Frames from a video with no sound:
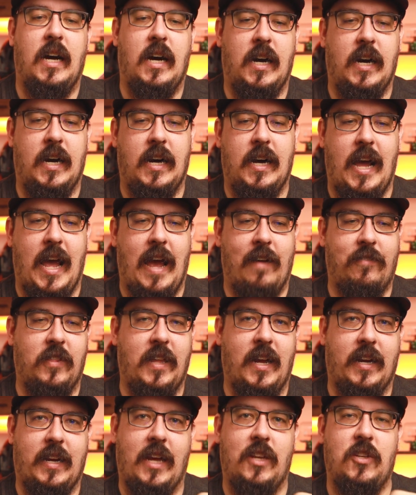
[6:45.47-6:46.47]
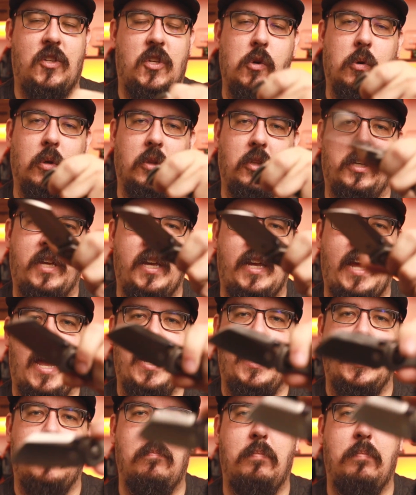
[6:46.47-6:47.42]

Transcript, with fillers: Uh, after that, guys, you are looking at a